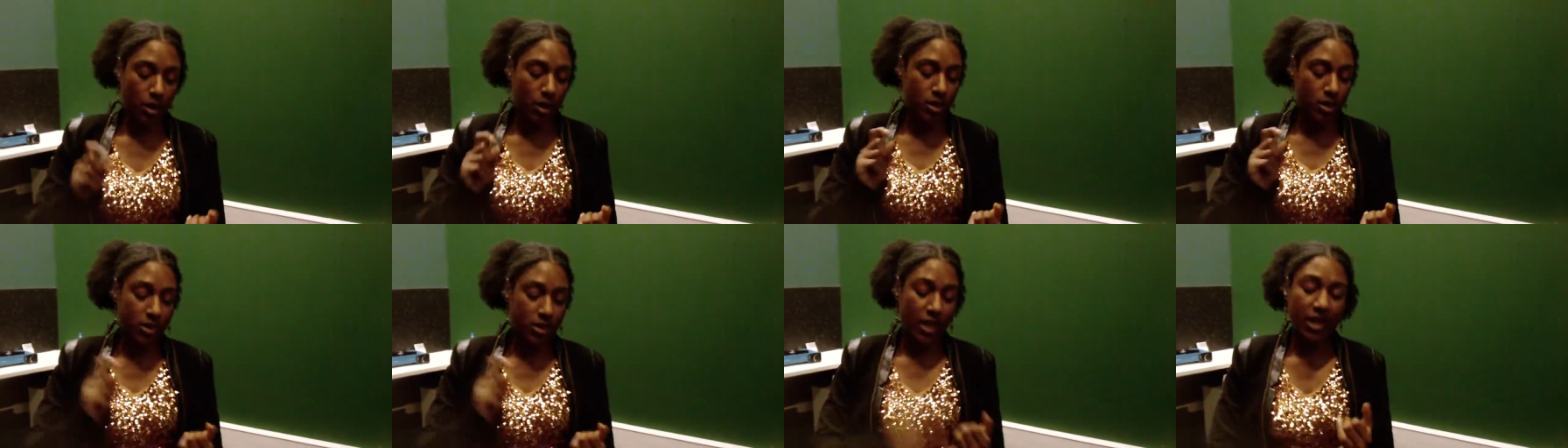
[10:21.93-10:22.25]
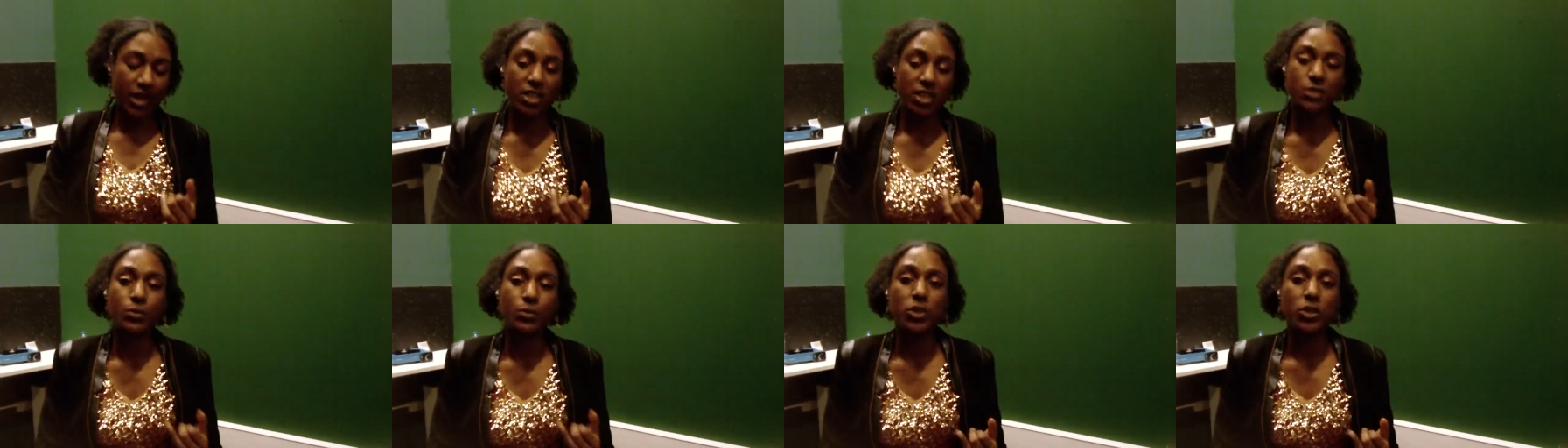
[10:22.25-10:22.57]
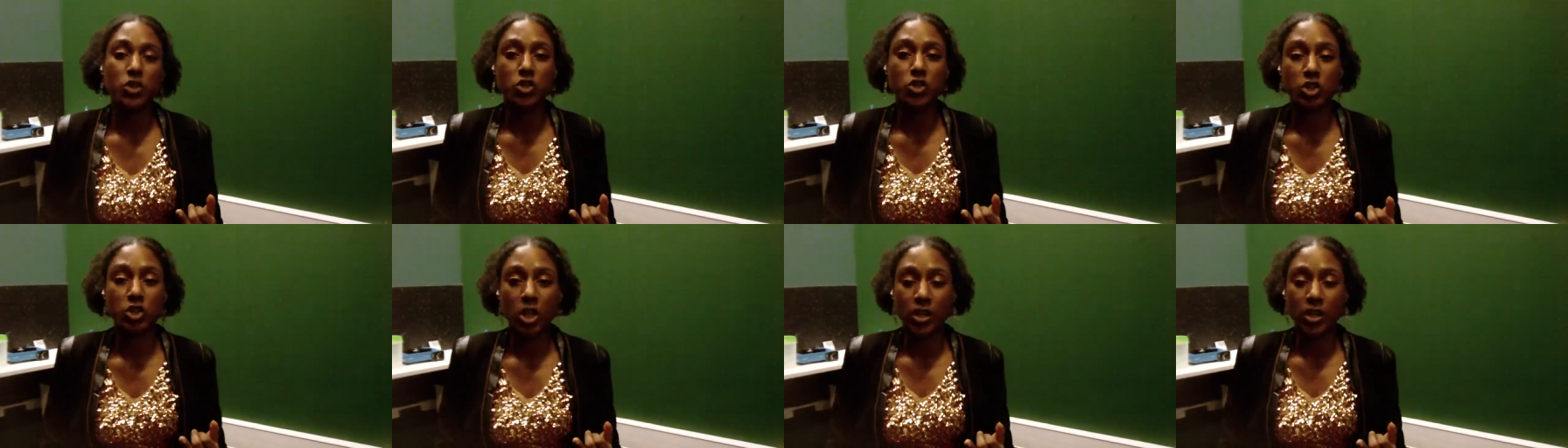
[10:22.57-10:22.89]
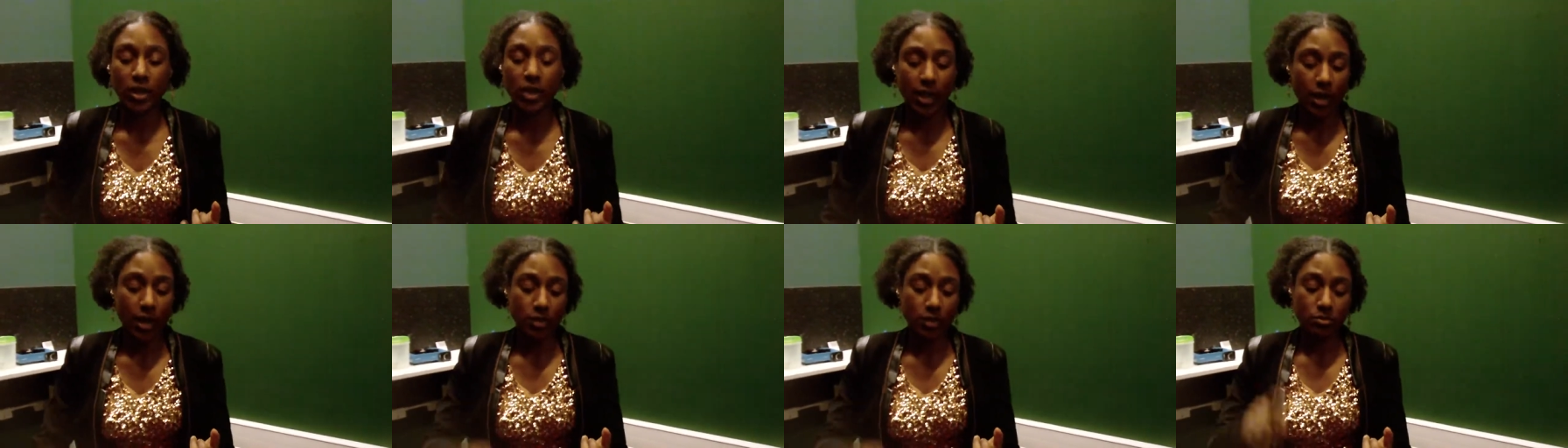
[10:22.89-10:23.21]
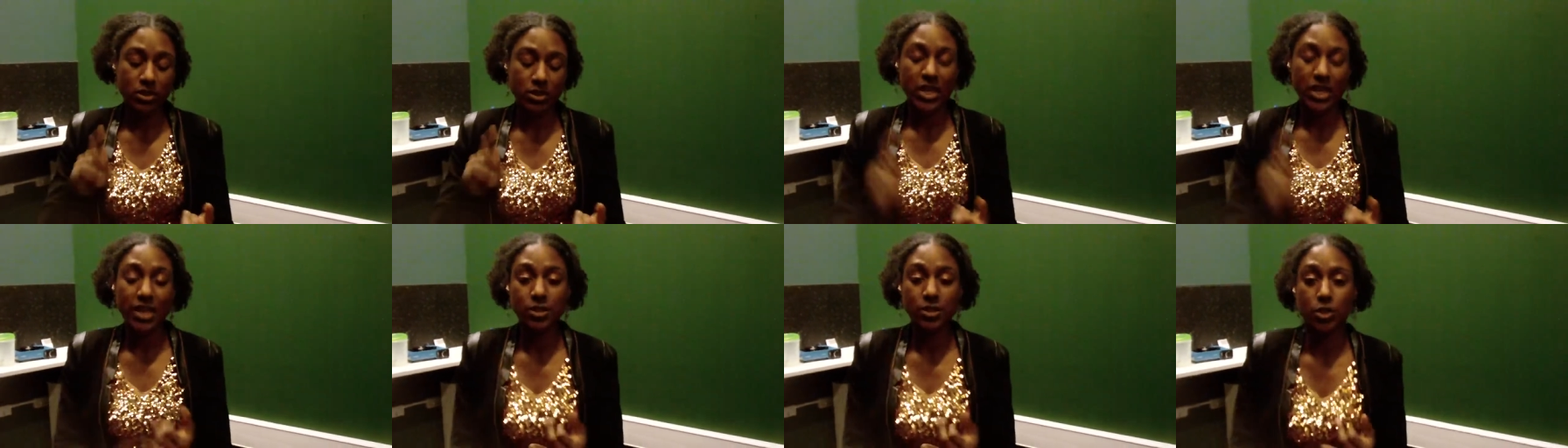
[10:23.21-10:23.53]
Sainsbury's shut down,
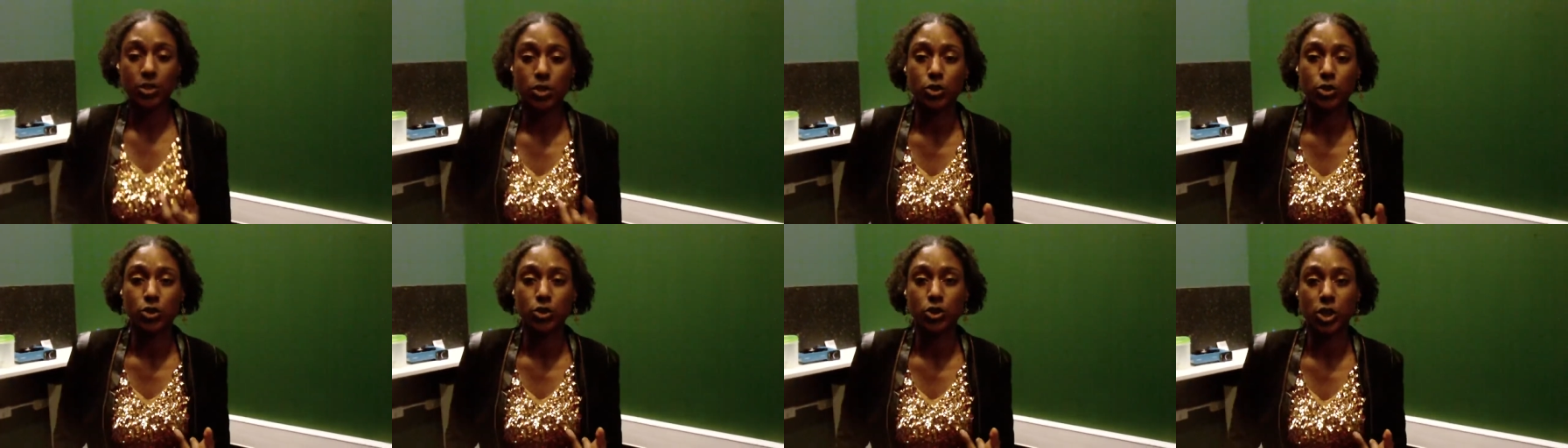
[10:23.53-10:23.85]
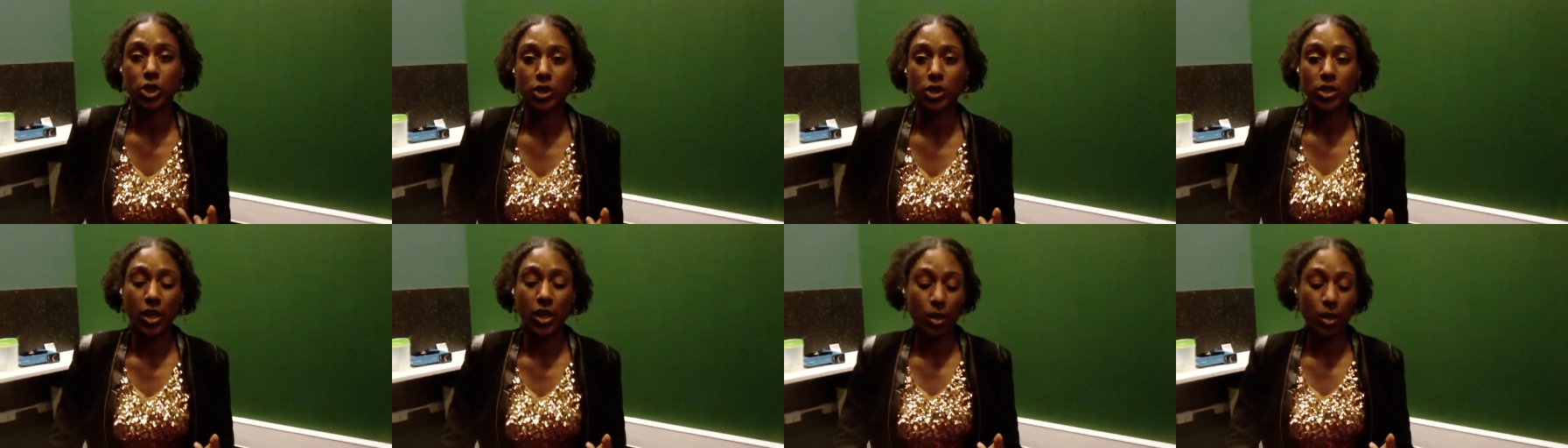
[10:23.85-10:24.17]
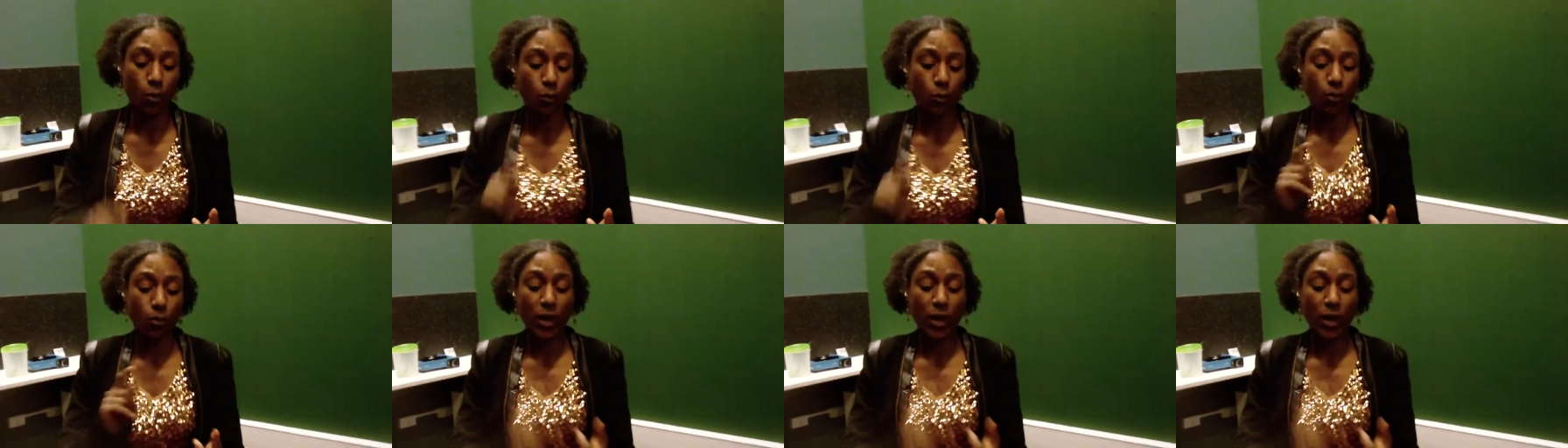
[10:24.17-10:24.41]
Tesco shut down,